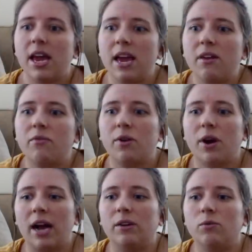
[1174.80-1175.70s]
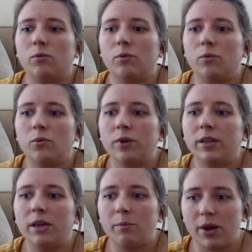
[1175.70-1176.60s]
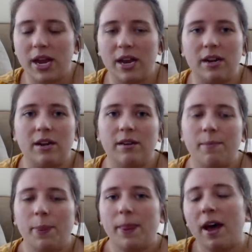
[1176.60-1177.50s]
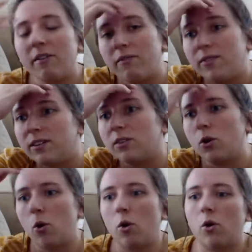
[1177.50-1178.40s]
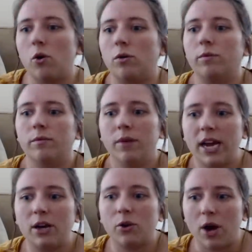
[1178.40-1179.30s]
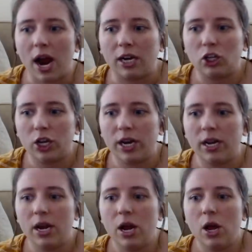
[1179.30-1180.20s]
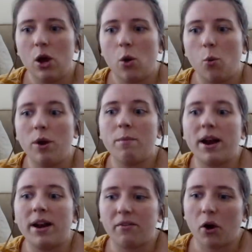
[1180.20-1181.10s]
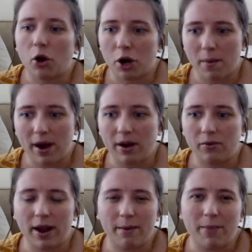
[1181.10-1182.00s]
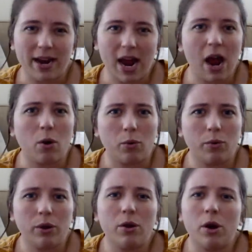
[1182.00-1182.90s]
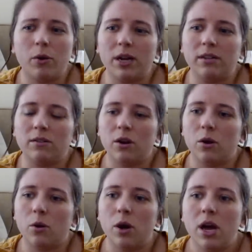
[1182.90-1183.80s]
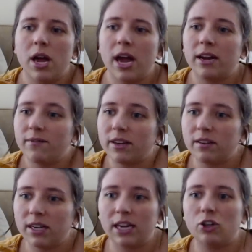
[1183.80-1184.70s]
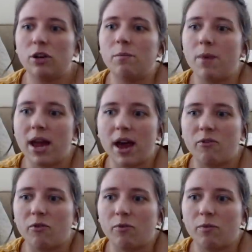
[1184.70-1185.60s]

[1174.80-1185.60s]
if there had really been a physical interaction, we might have heard about it right by now, you know? And so an investigation may have